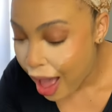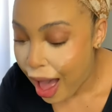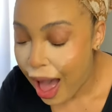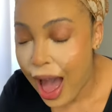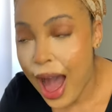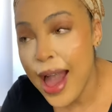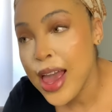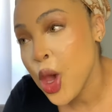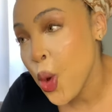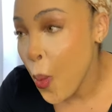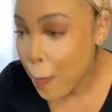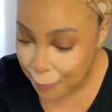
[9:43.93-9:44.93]
are
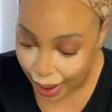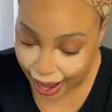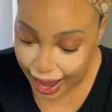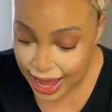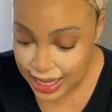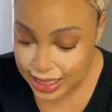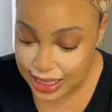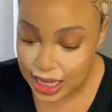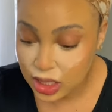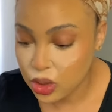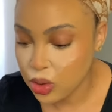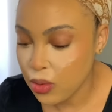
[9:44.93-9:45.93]
you
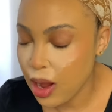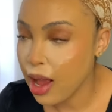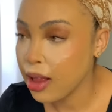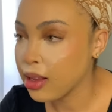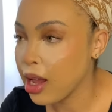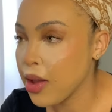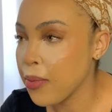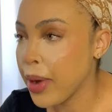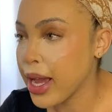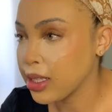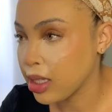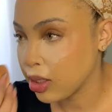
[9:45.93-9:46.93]
bisexual are you
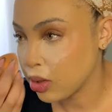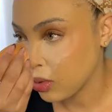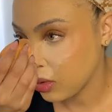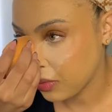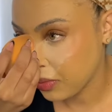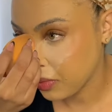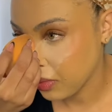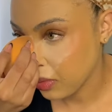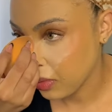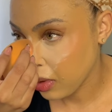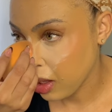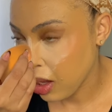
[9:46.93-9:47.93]
bisexual
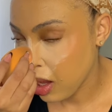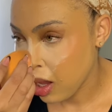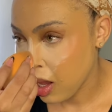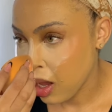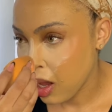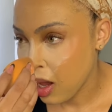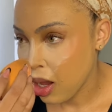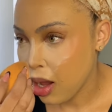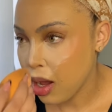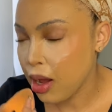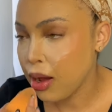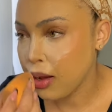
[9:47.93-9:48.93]

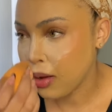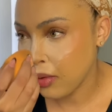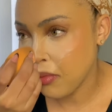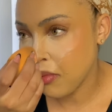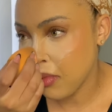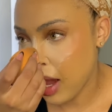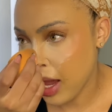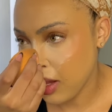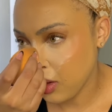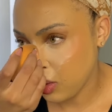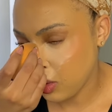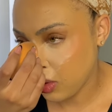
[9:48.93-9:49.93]
um I
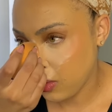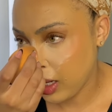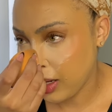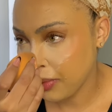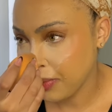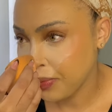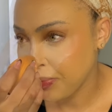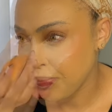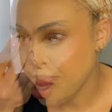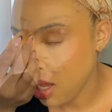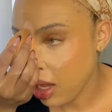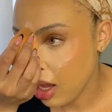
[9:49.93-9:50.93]
used to be
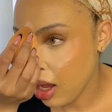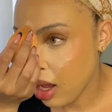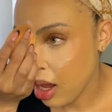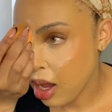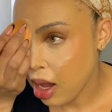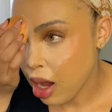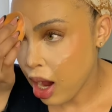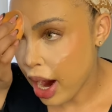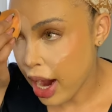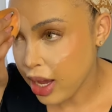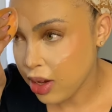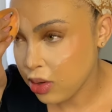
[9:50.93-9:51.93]

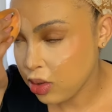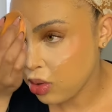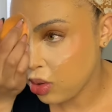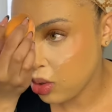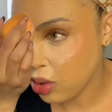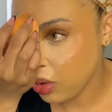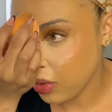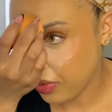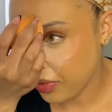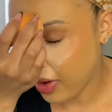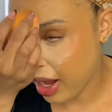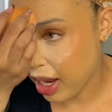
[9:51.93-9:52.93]
I used to
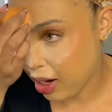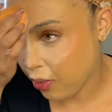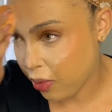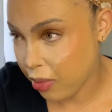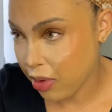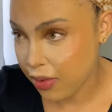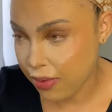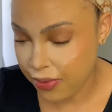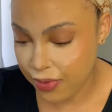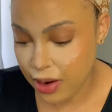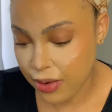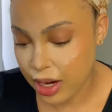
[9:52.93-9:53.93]
find women
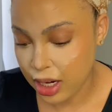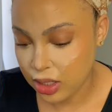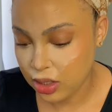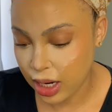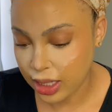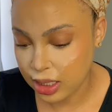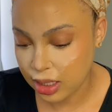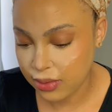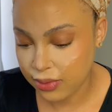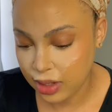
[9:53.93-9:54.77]
very attractive